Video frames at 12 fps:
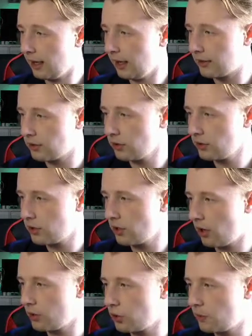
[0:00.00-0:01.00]
As long as it's
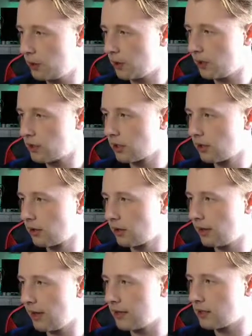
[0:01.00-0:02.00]
not a duplicate that is